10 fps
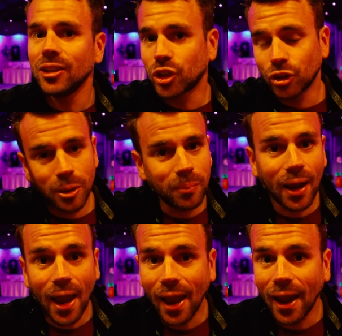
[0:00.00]
trim
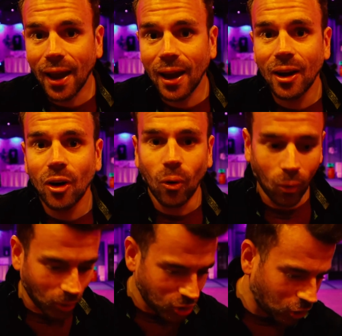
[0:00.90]
your hair
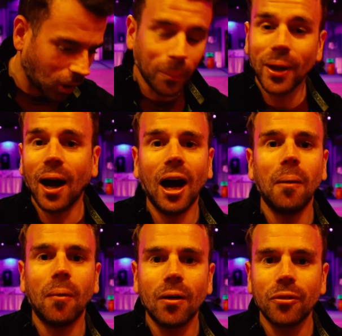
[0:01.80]
or chop your
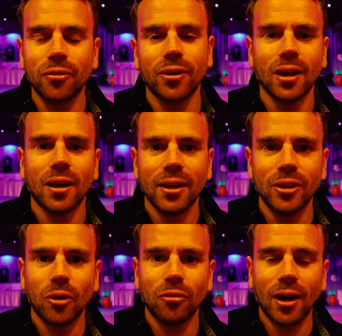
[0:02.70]
arm off,
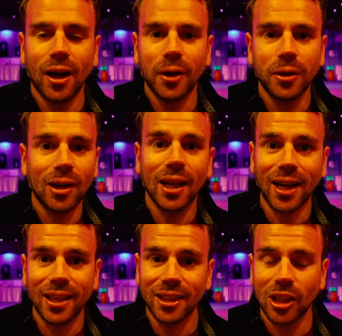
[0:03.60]
you're
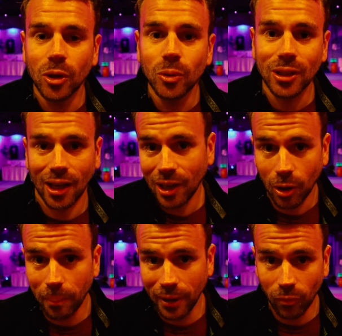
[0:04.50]
likely going to lose a
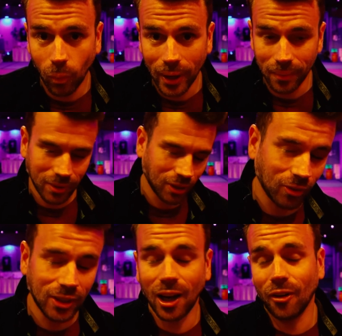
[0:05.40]
little bit of weight. If
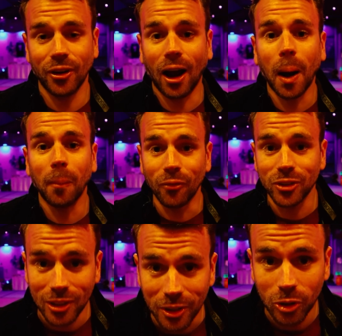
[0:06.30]
you cut off your arm,
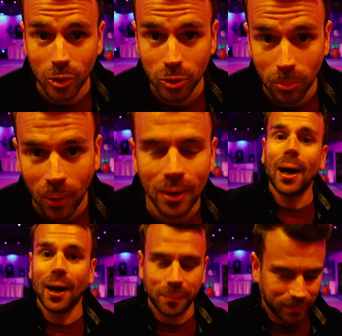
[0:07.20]
obviously you'd lose more.
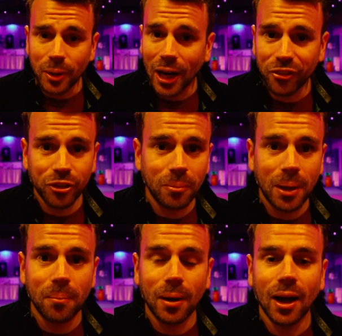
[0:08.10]
But you have to
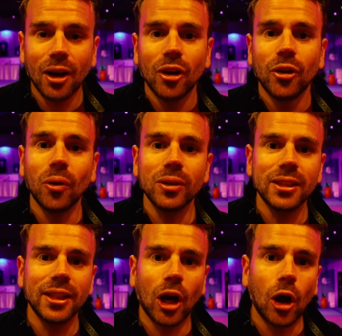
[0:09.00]
remember not
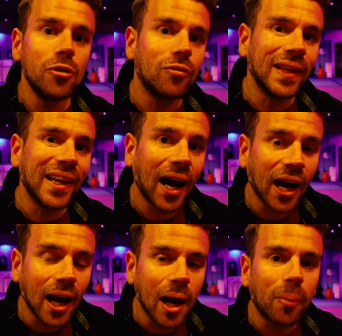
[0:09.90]
to get overly
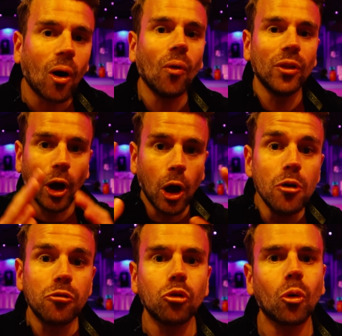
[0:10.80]
hung up on the
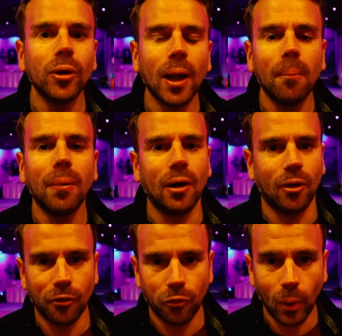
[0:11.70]
overall number
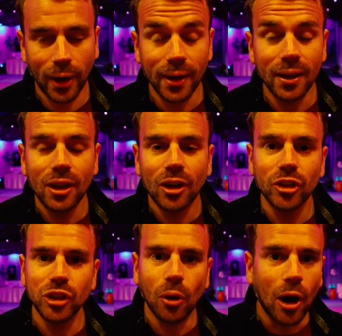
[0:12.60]
of weight,
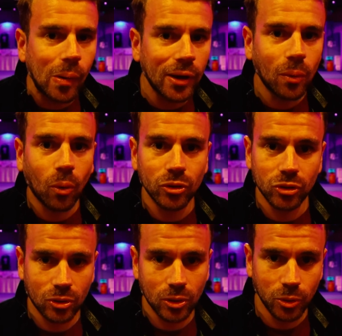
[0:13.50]
because you only
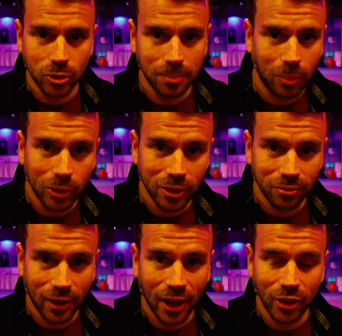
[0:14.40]
want to lose body
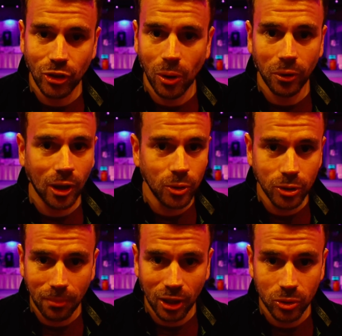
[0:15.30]
fat. You don't want to
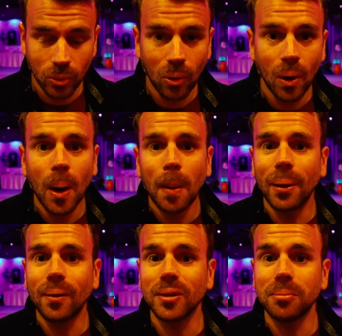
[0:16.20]
lose muscle,
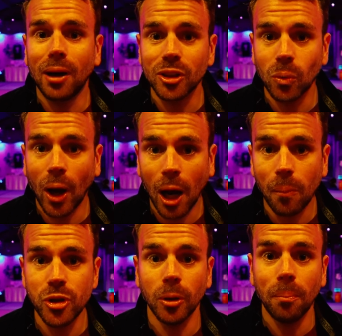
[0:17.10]
because muscle
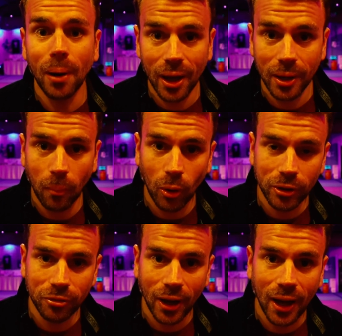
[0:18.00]
helps you burn
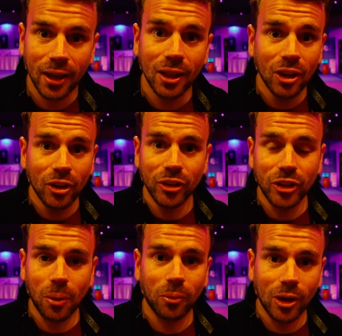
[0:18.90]
body fat. You
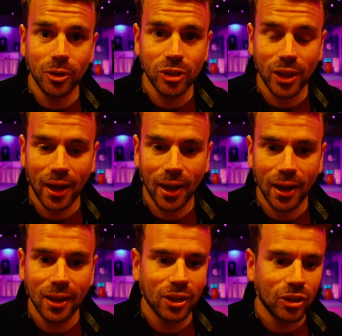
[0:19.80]
don't want to lose your
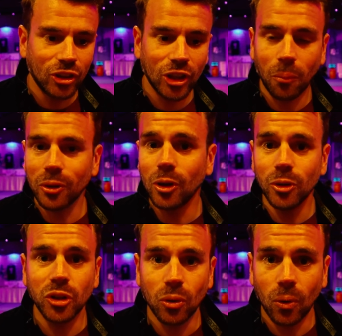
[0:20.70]
hair. You don't want to
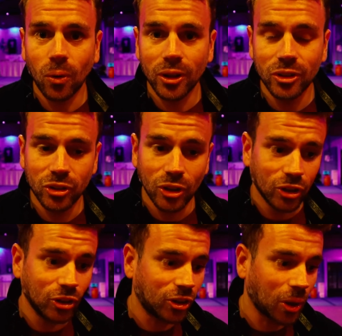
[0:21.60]
lose your organs.
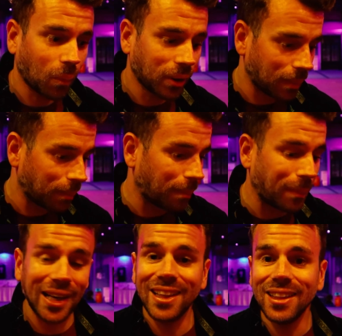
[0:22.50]
You don't want to
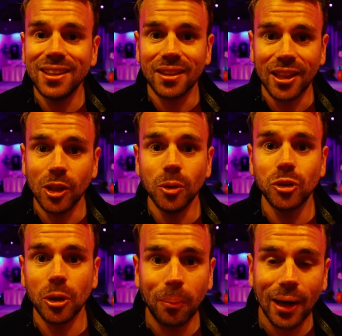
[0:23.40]
bleed and
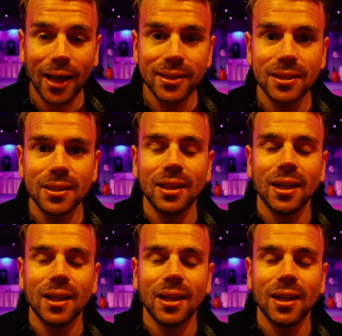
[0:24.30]
lose your blood.